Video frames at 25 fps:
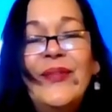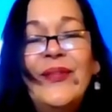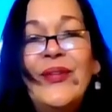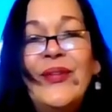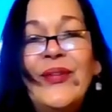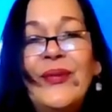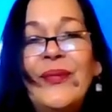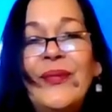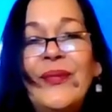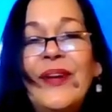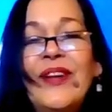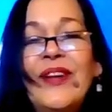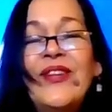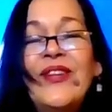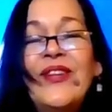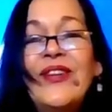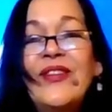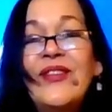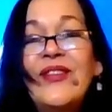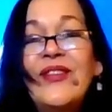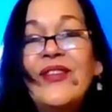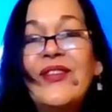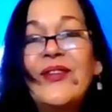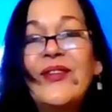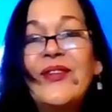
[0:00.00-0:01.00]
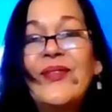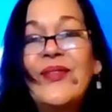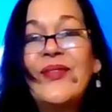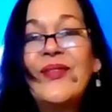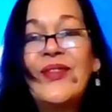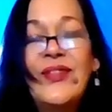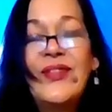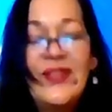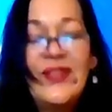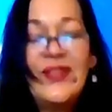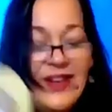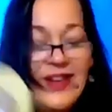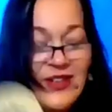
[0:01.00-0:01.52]
Too much concern
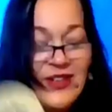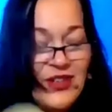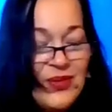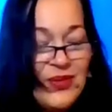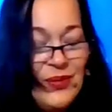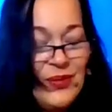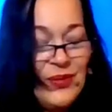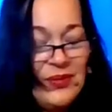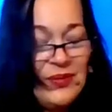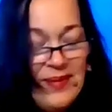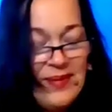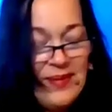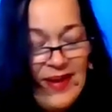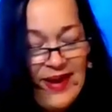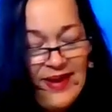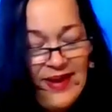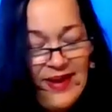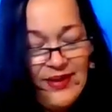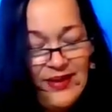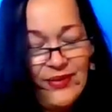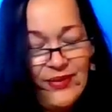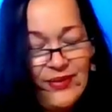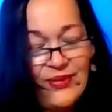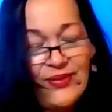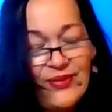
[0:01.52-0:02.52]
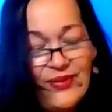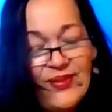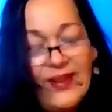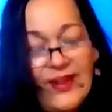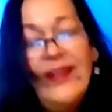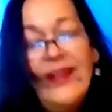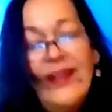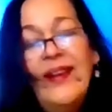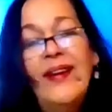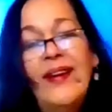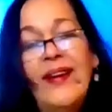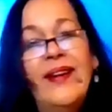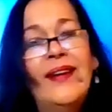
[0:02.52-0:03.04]
with sexual matters.
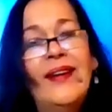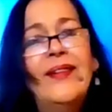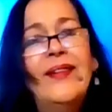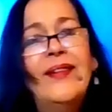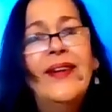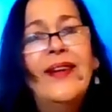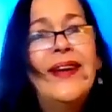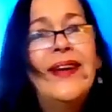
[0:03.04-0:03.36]
All